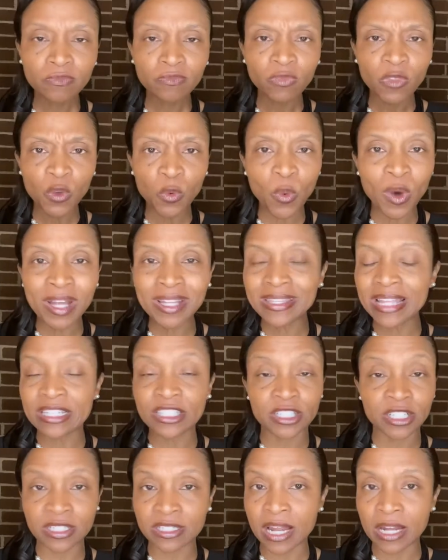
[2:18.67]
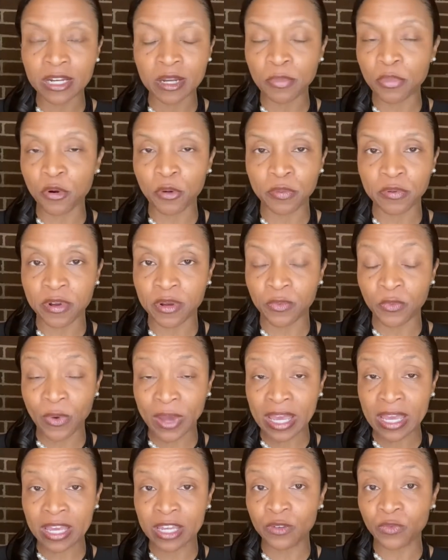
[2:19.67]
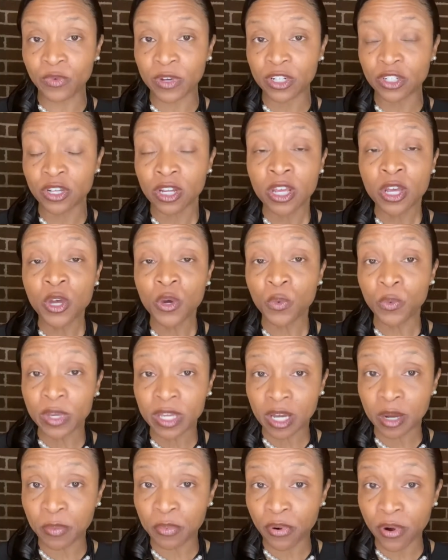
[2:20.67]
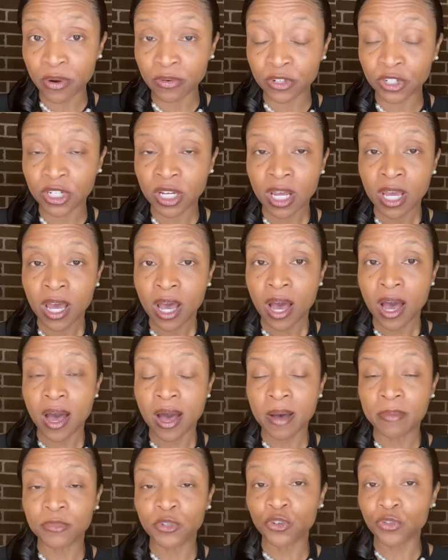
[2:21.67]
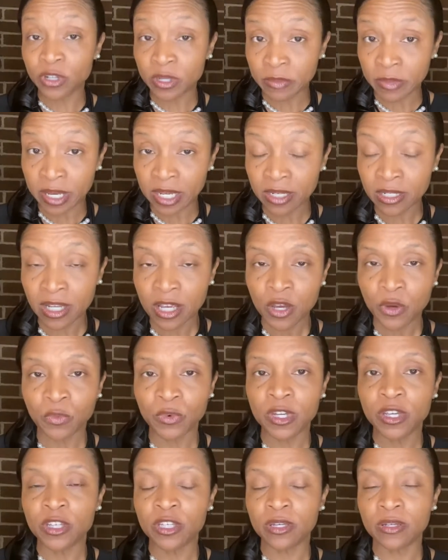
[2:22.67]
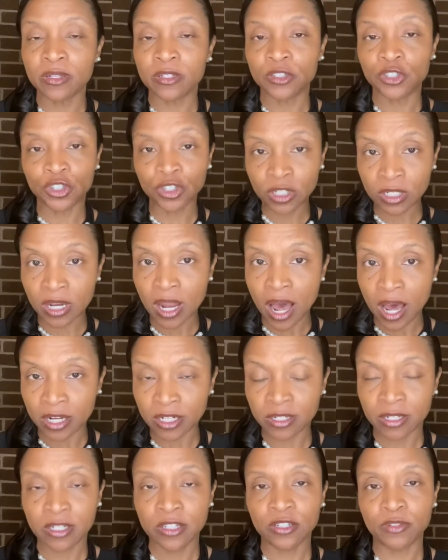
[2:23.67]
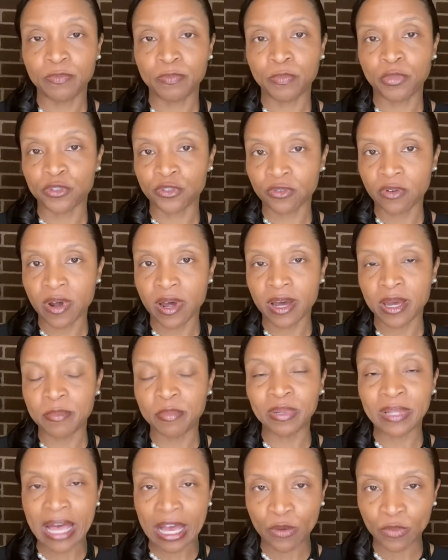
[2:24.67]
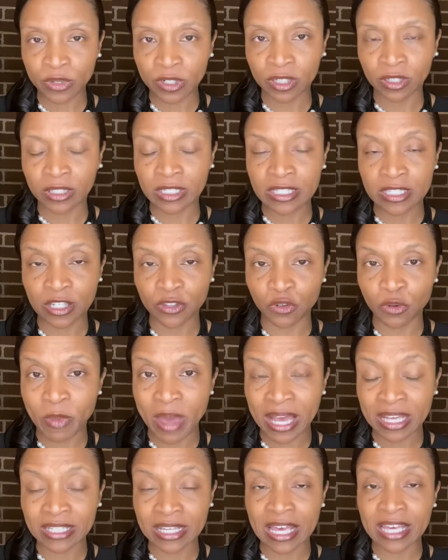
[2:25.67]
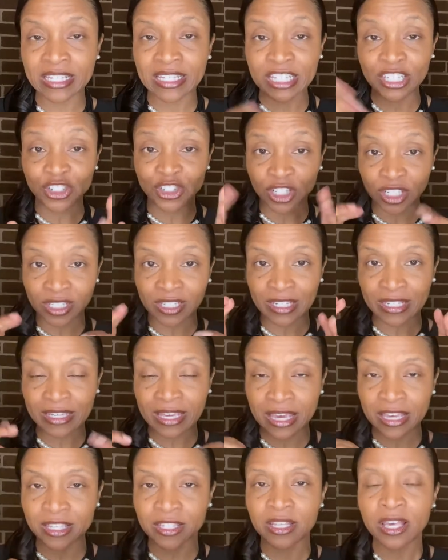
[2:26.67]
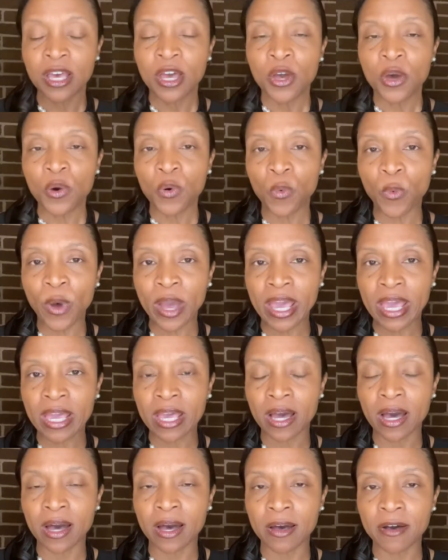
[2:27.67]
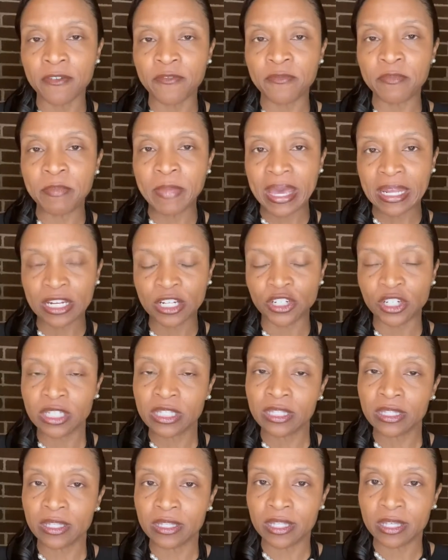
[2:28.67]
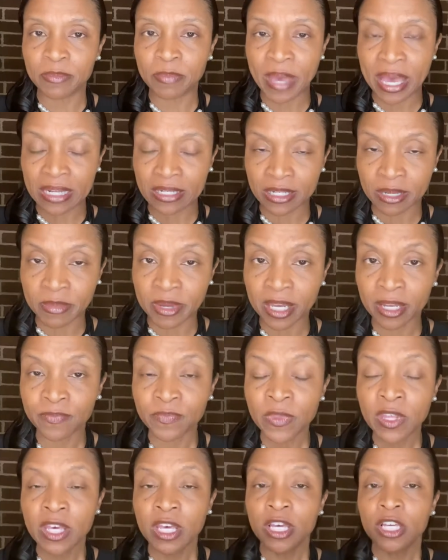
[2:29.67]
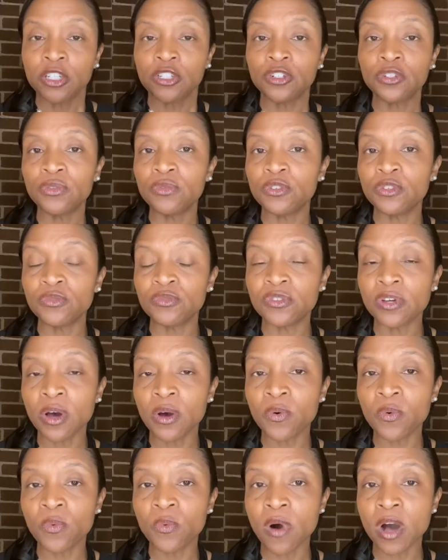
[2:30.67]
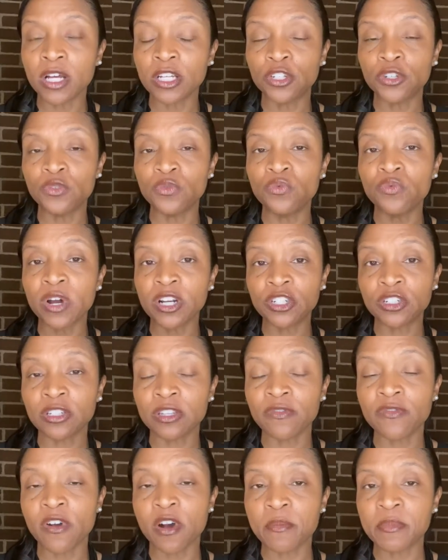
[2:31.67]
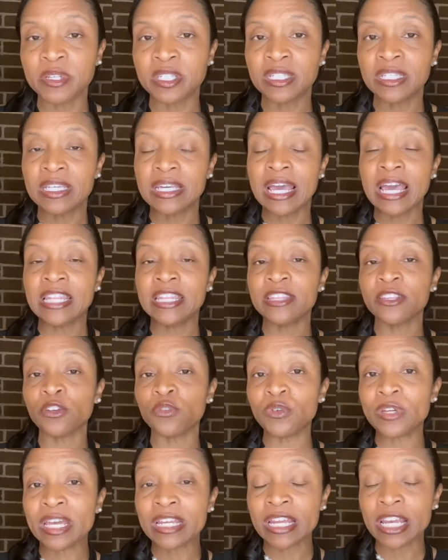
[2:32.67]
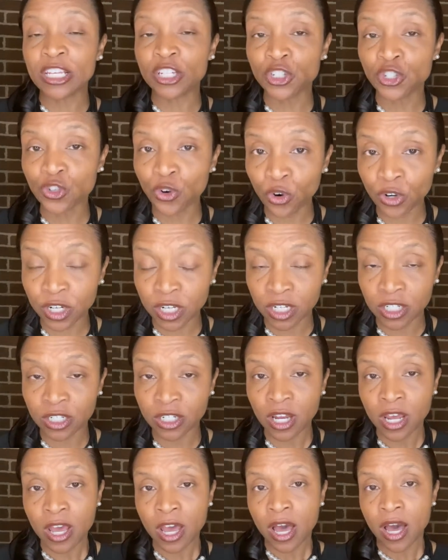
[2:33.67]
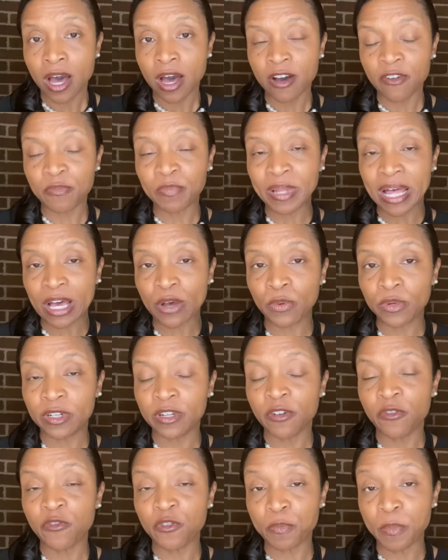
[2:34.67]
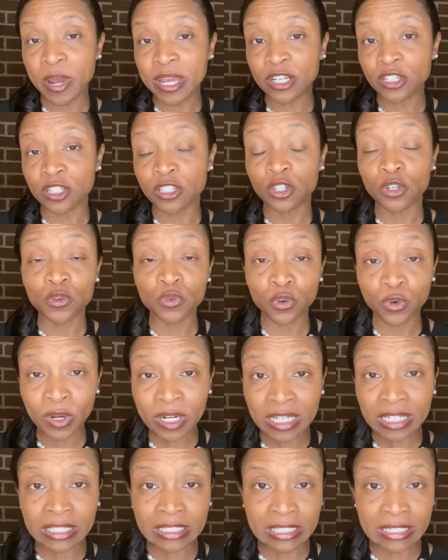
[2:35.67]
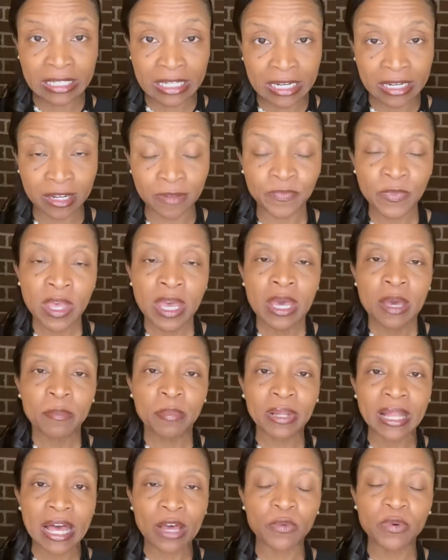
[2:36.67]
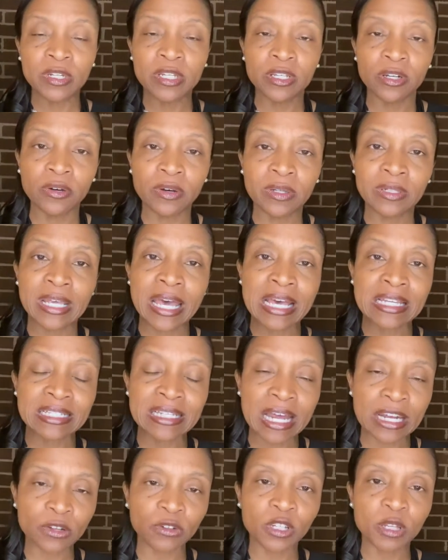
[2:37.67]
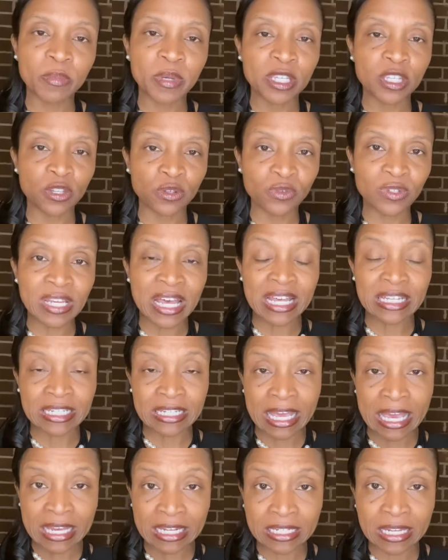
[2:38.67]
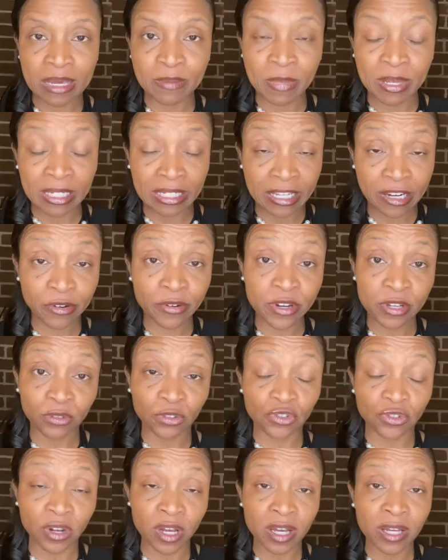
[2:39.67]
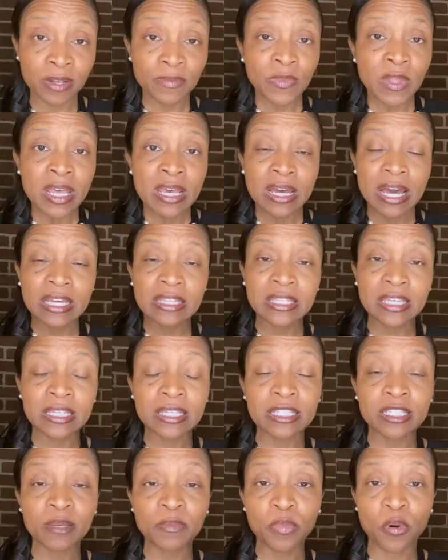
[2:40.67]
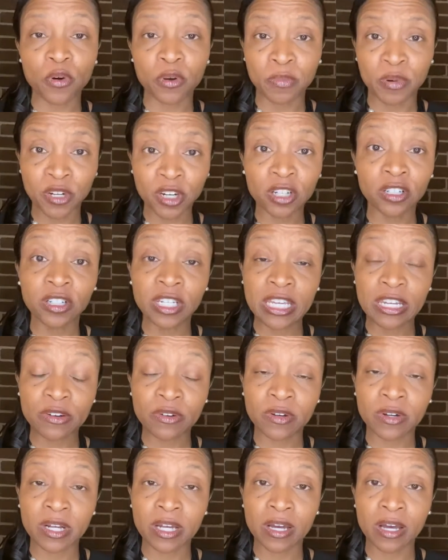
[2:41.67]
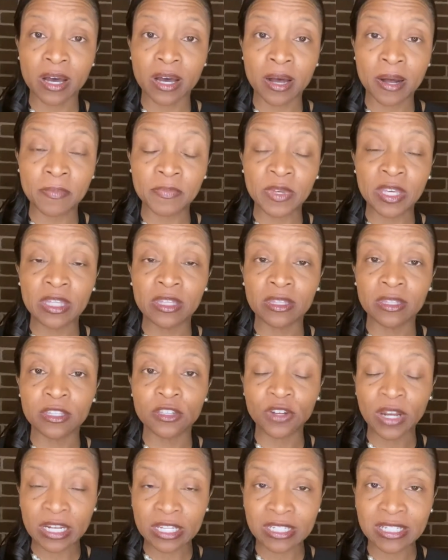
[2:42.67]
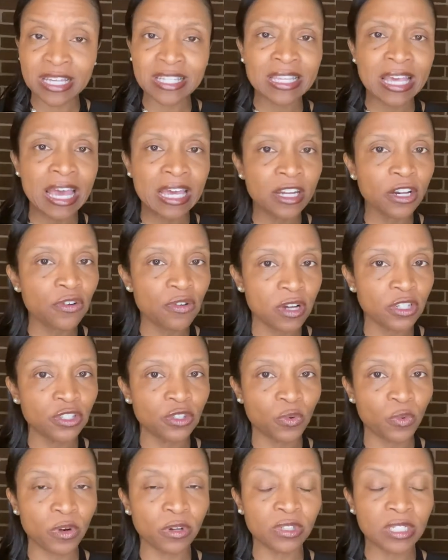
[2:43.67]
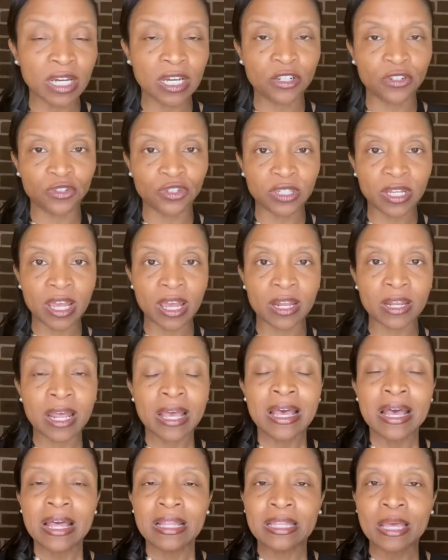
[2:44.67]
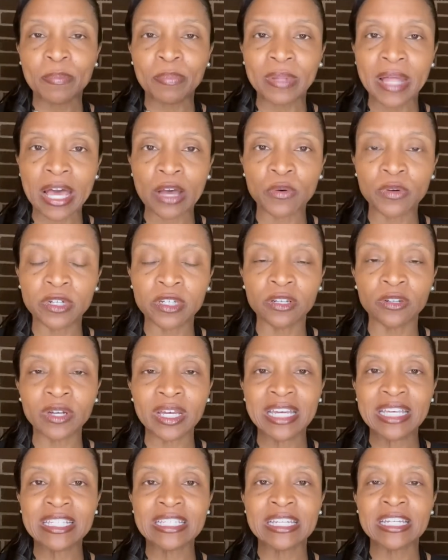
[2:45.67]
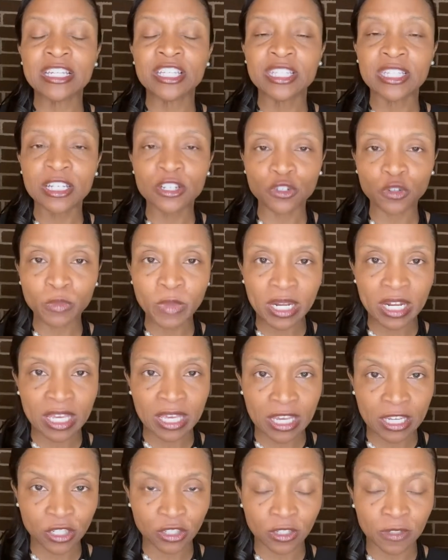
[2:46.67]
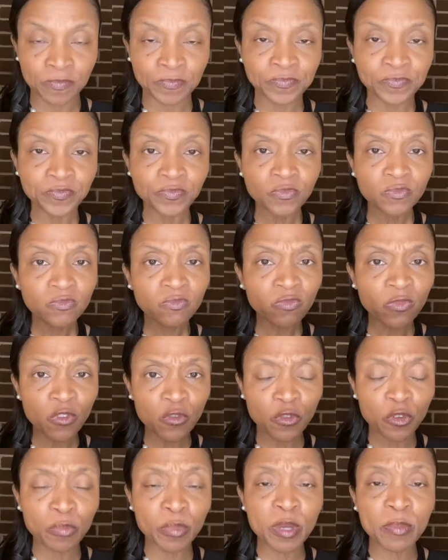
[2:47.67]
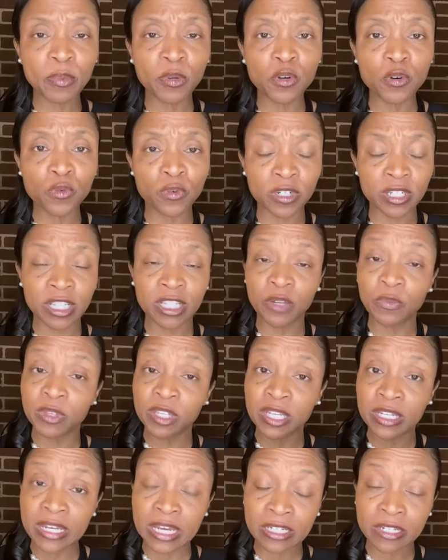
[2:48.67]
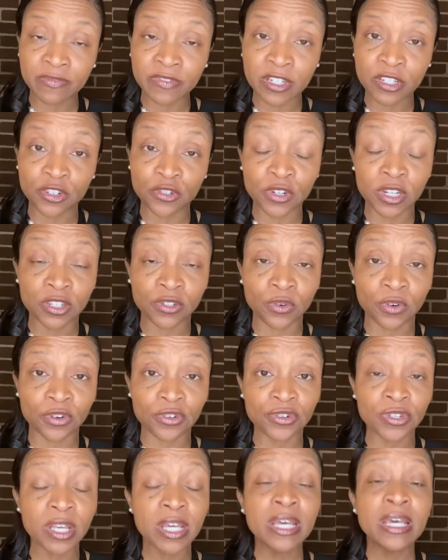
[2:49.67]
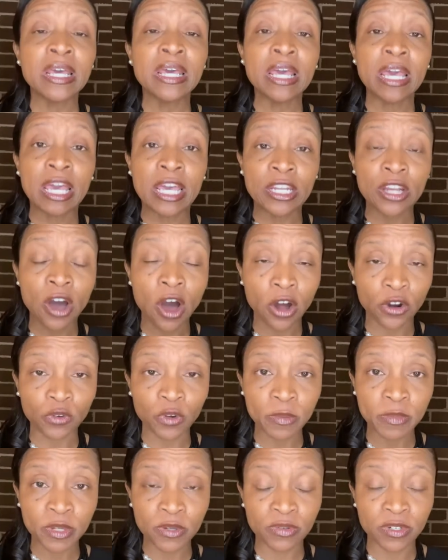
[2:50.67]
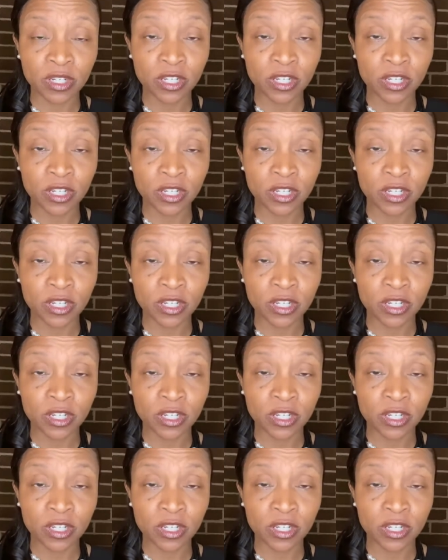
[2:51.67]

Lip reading: One, that's just not an appropriate way in which we approach treatment. We should not prescribe Plaquenil and Zithromax as a just-in-case way of managing the pandemic. 2, you don't want to rush to the pharmacy and create a shortage of Plaquenil for patients who critically need it. Plaquenil has not only been used as an anti-malarial drug. I think it's important, particularly here in the United States and across the world, to understand that Plaquenil is an essential medication for people who are dealing with connective tissue disorders and autoimmune